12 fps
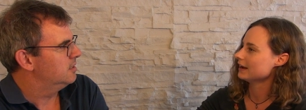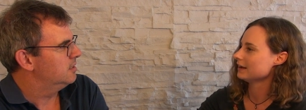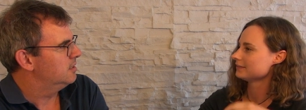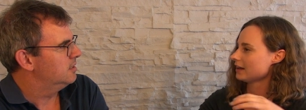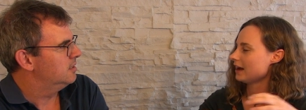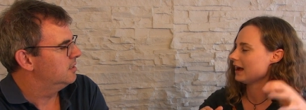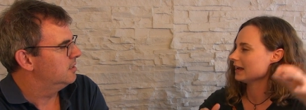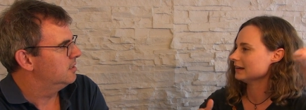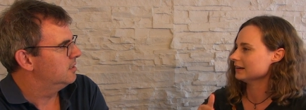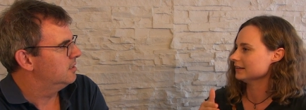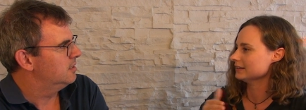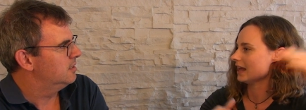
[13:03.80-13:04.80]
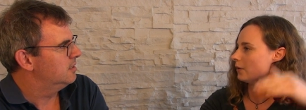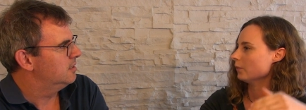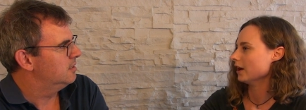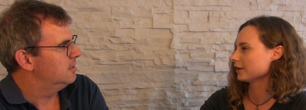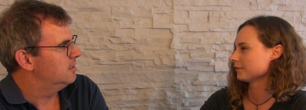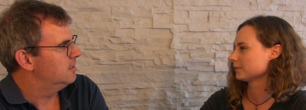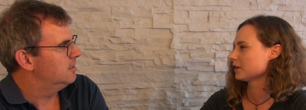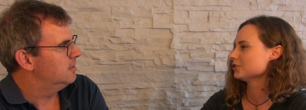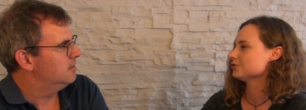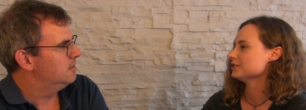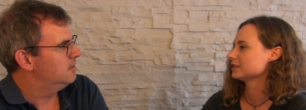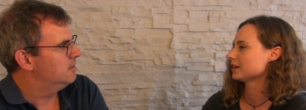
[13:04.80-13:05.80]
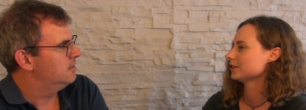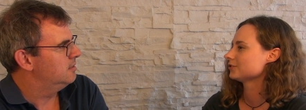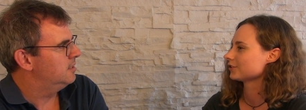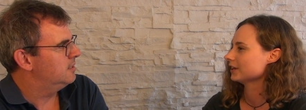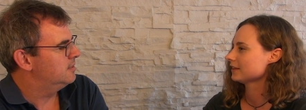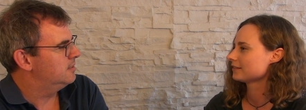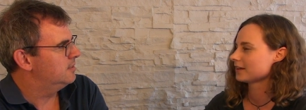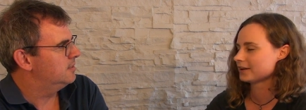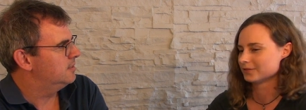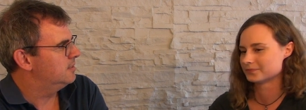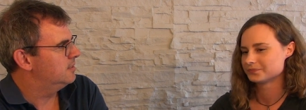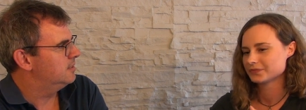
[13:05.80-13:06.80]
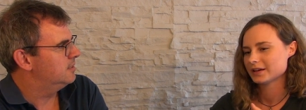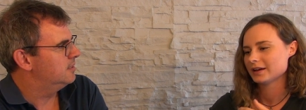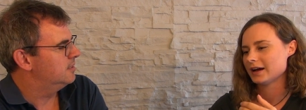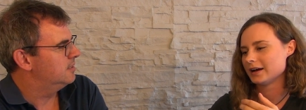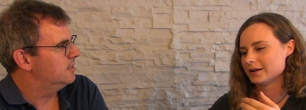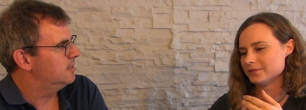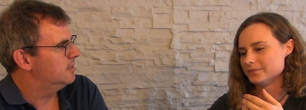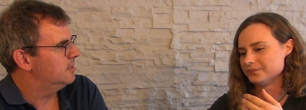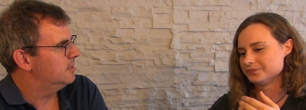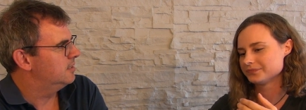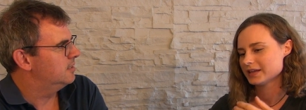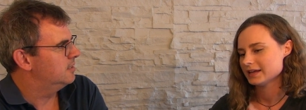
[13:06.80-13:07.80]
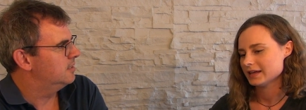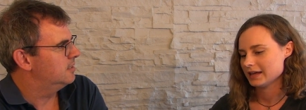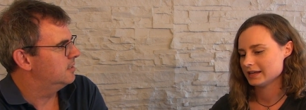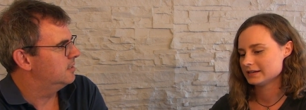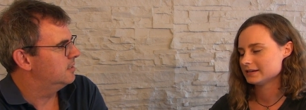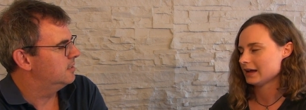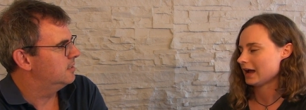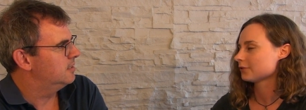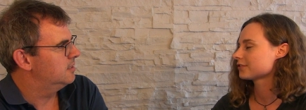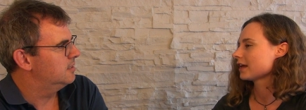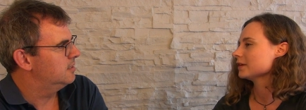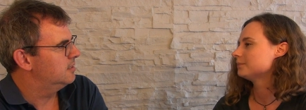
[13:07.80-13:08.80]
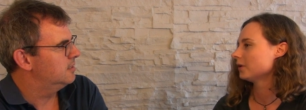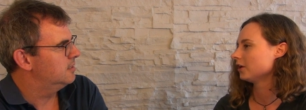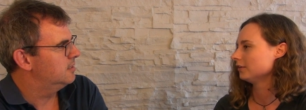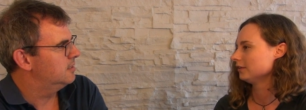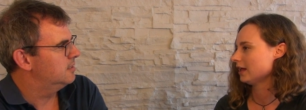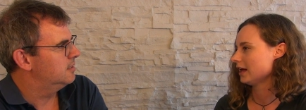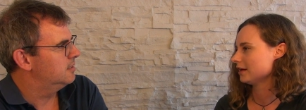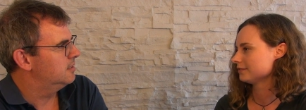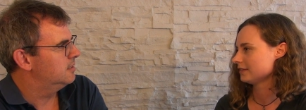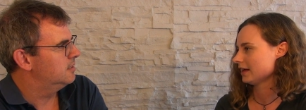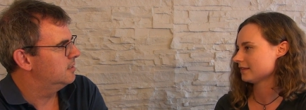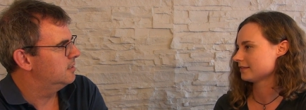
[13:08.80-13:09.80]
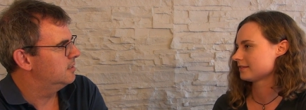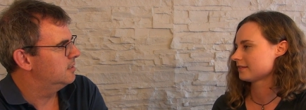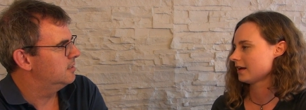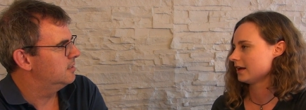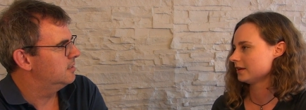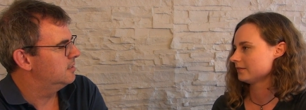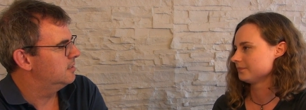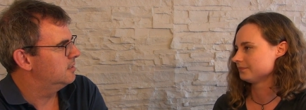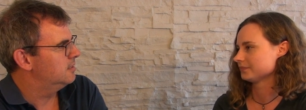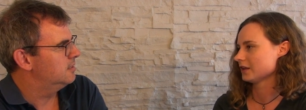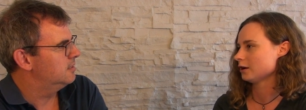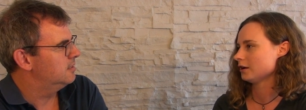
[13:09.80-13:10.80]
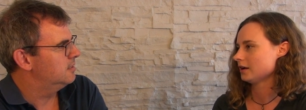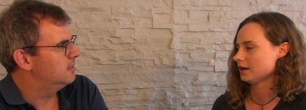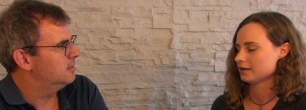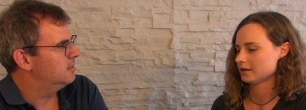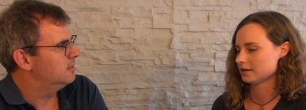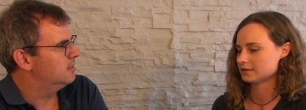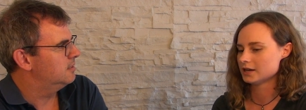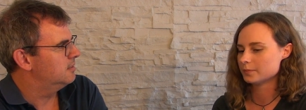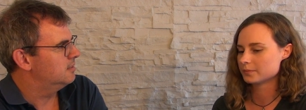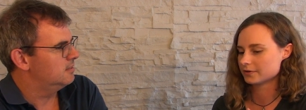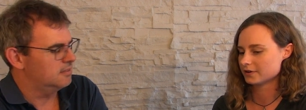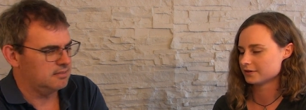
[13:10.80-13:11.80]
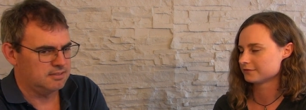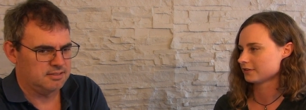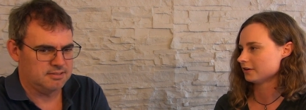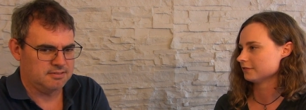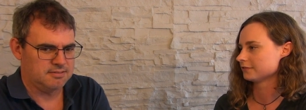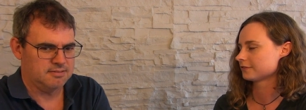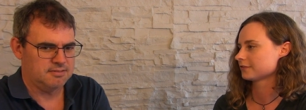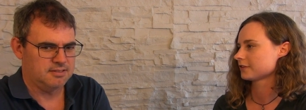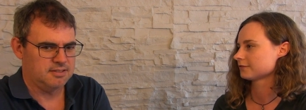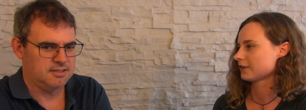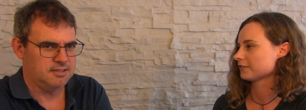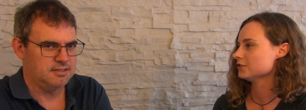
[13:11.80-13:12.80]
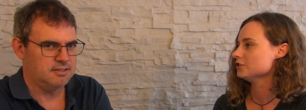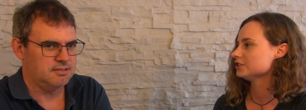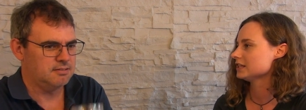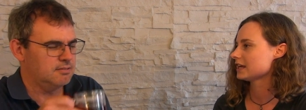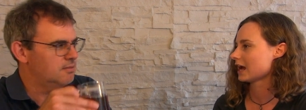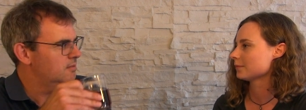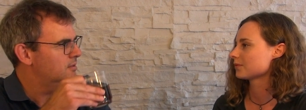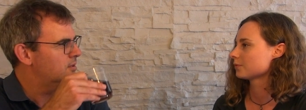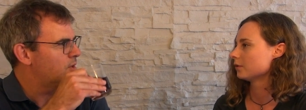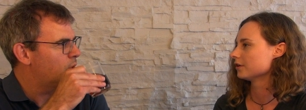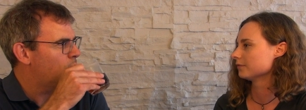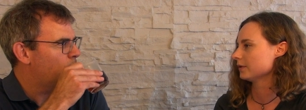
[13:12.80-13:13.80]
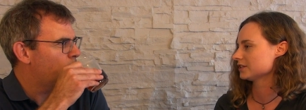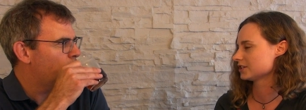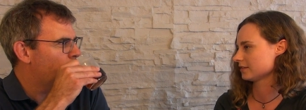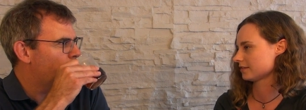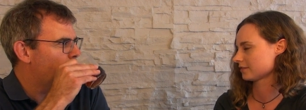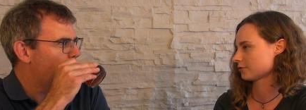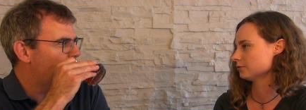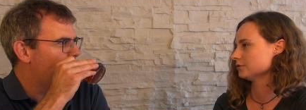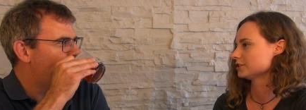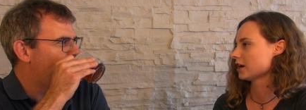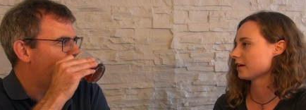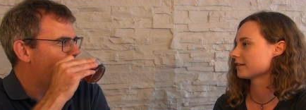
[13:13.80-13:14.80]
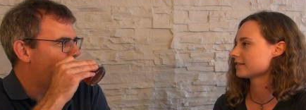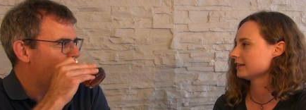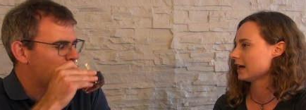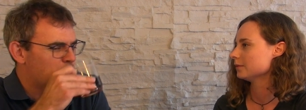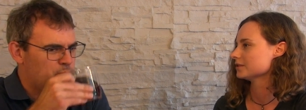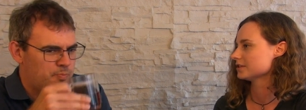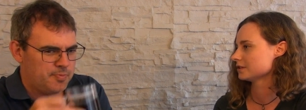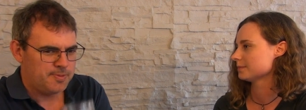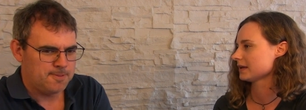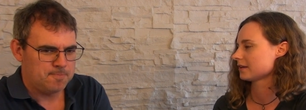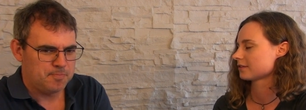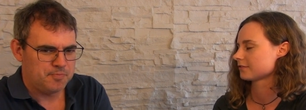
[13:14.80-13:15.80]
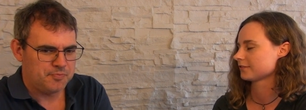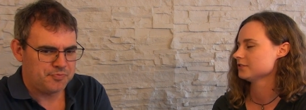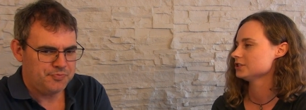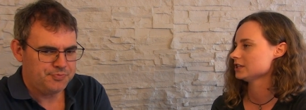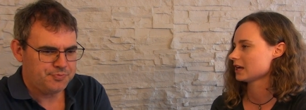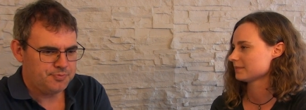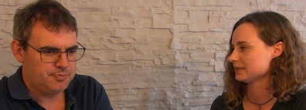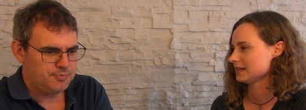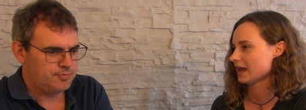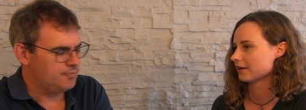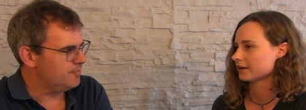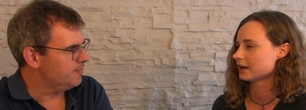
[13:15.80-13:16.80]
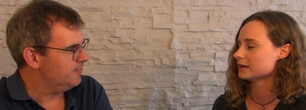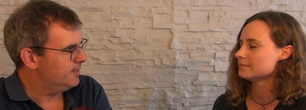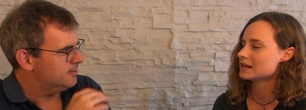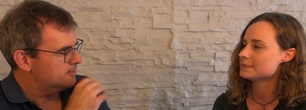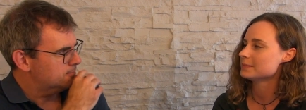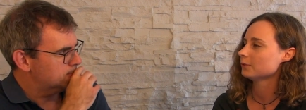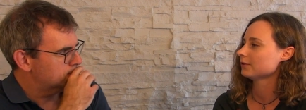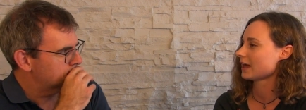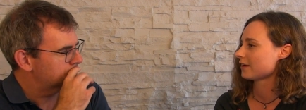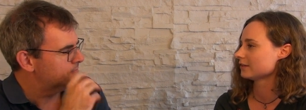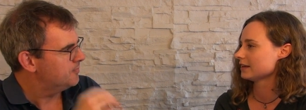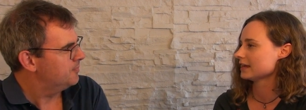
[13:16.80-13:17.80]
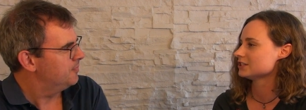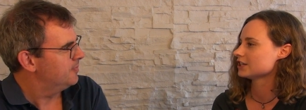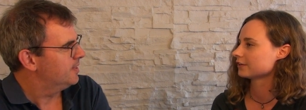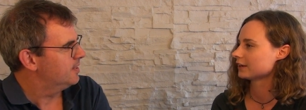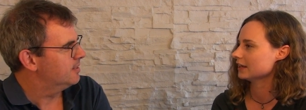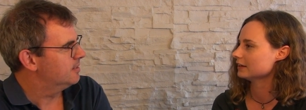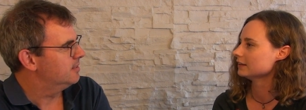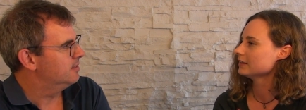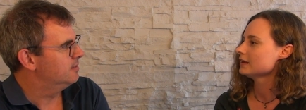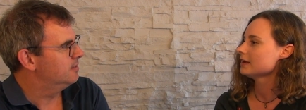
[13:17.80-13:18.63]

Speaker 1: the, the island network from country to country. Yeah. So um, in outside Bol, uh, there's um, a number of, of refugee camps, one of which is called Dar es Salaam, which is the biggest refugee camp in the area. And many people there are Nigerian,